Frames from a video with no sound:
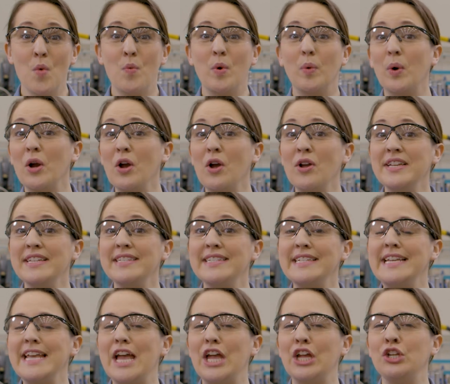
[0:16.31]
where we're going to
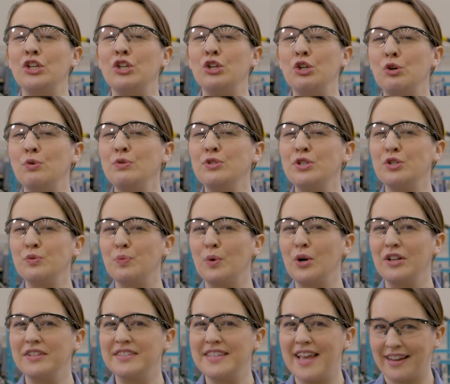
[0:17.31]
see a
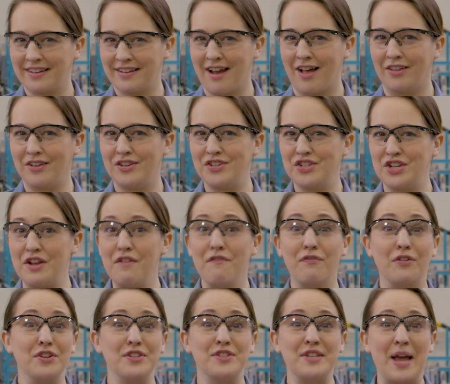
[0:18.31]
new-to-the-world technology
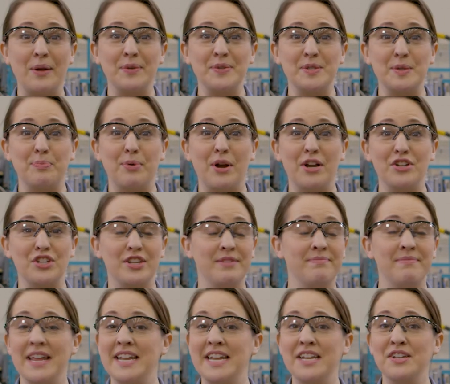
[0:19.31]
for sound
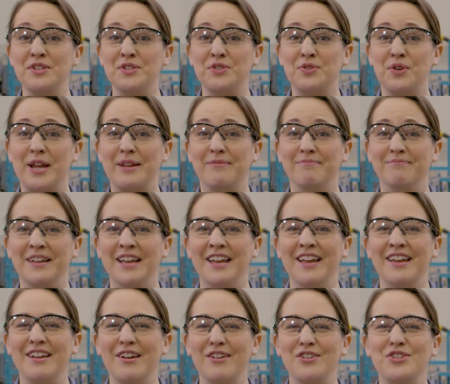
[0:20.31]
suppression in industry.
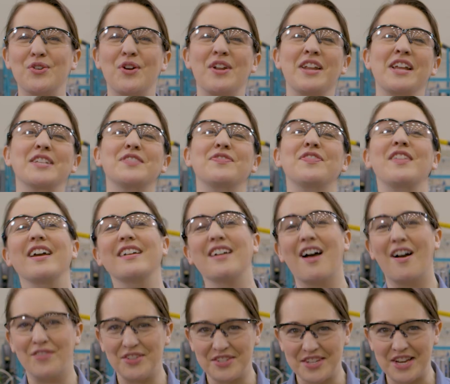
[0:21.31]
Now, joining us for that
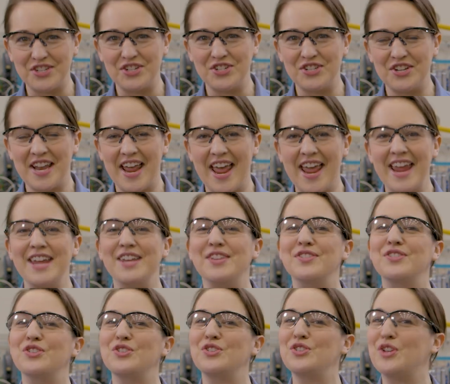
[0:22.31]
conversation today
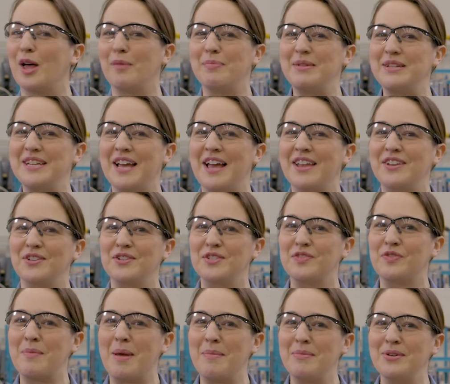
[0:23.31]
is Shelby Daniels
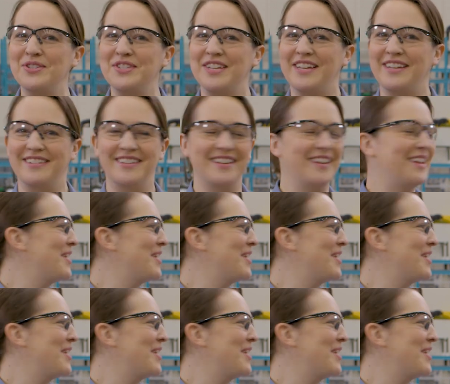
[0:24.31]
from Emerson.